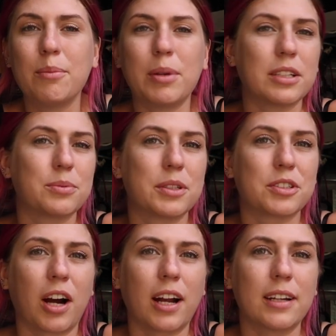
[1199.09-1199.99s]
because we were
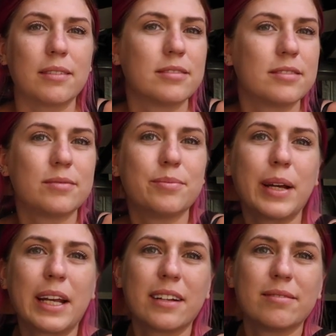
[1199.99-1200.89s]
trying to
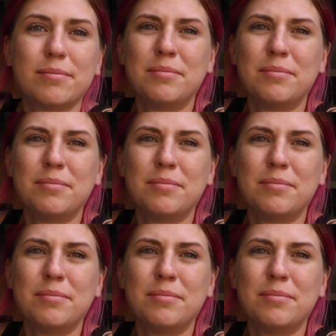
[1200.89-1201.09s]
make it